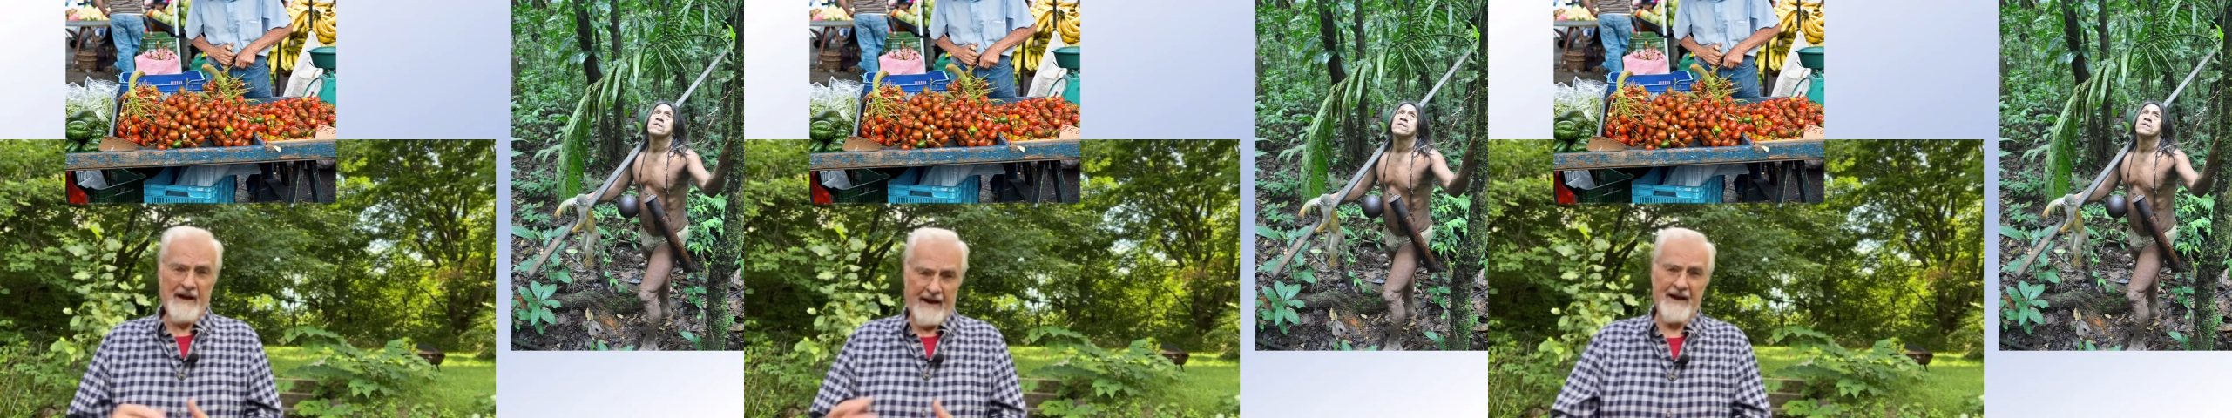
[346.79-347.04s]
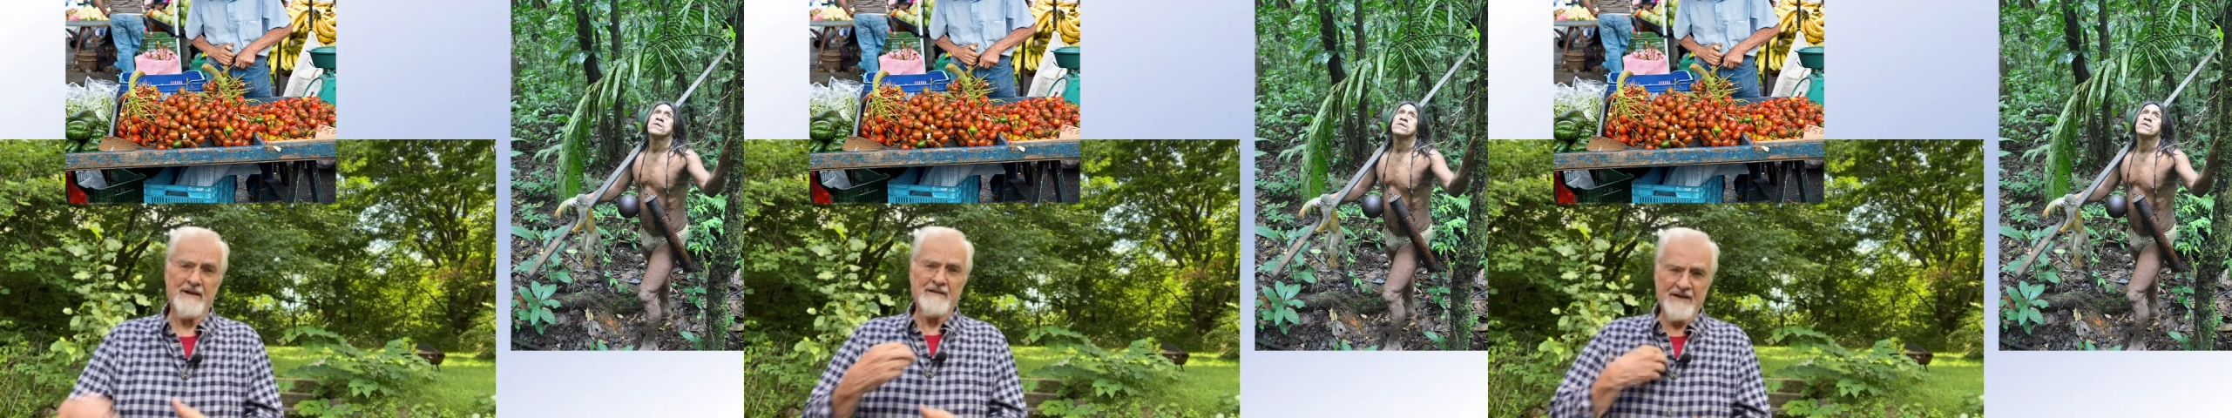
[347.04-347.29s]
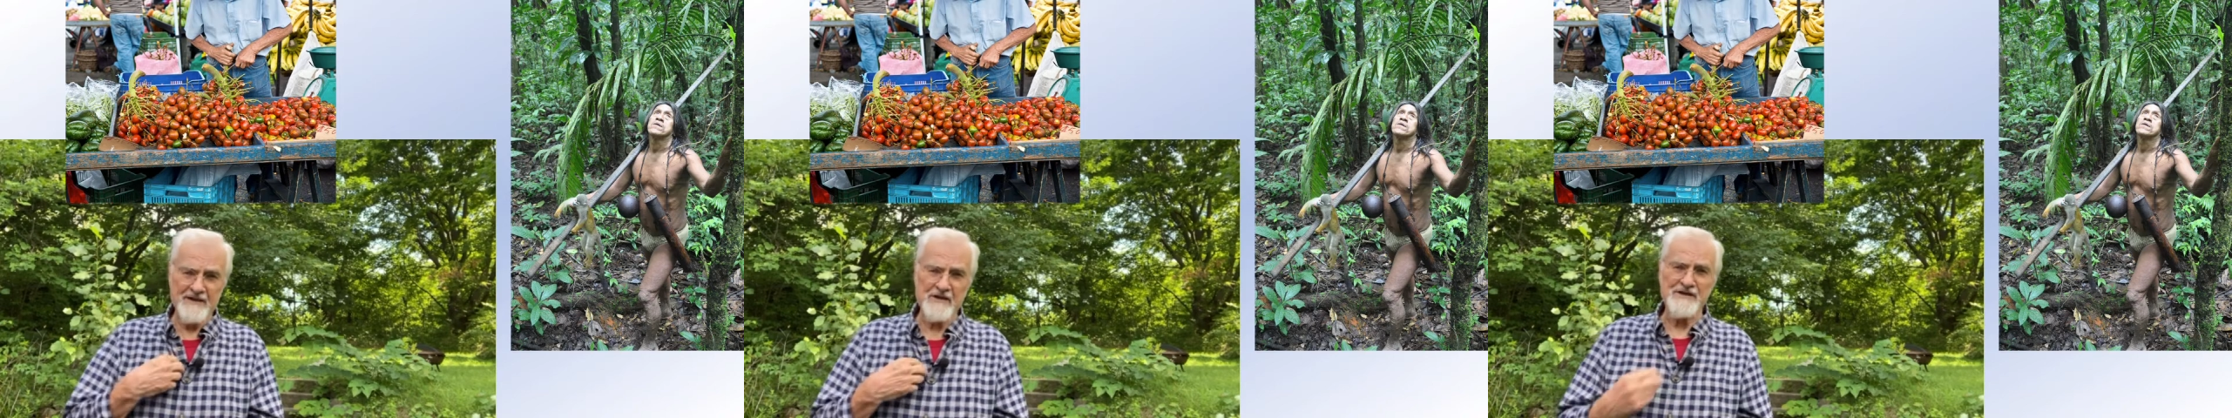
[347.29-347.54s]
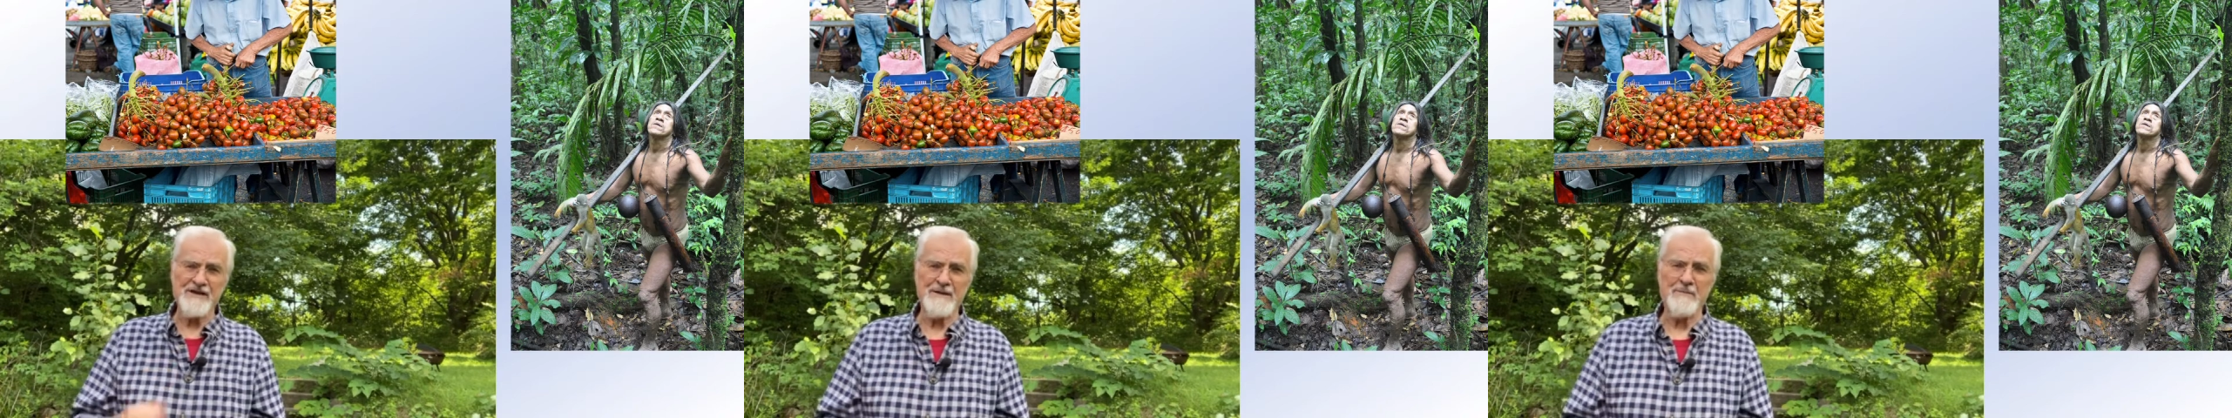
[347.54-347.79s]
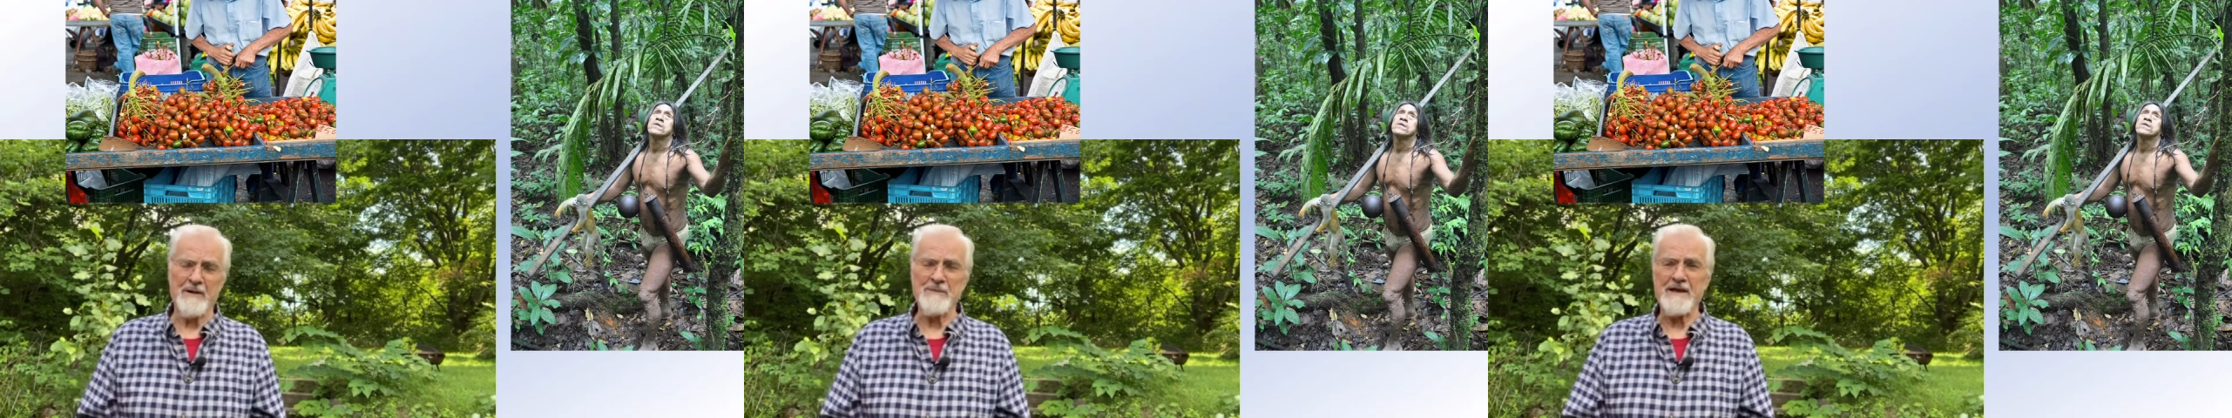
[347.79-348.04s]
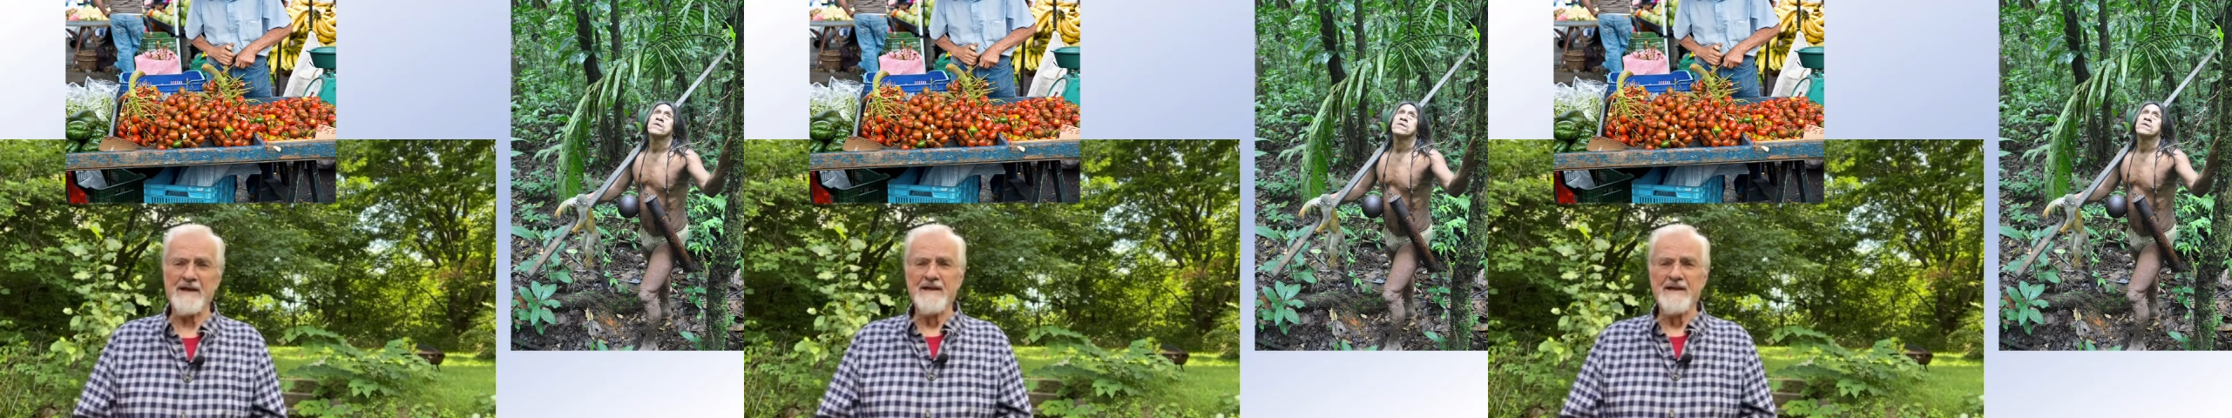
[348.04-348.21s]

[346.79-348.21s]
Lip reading: and as I say, by me.